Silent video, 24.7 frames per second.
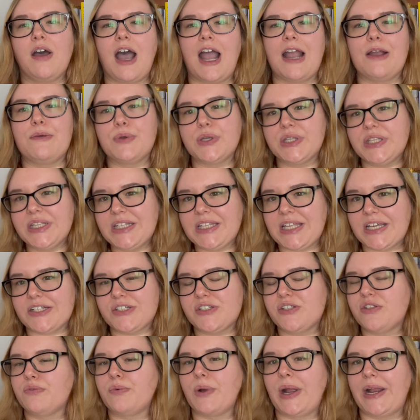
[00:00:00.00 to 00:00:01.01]
I really
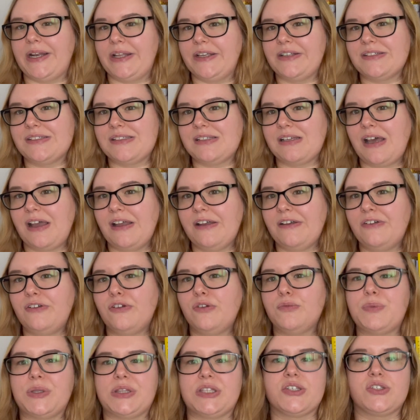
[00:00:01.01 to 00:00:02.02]
liked the writing style,
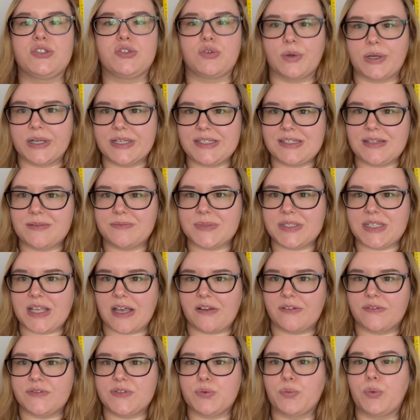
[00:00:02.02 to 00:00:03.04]
but the stories
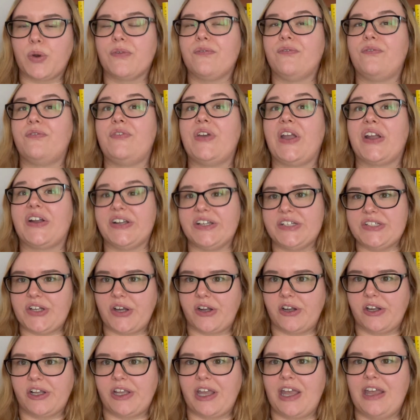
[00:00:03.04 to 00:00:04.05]
themselves were very
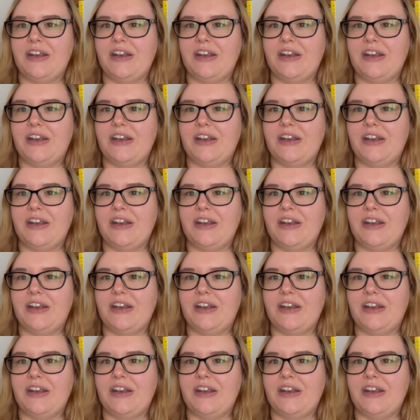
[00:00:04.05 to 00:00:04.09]
dark,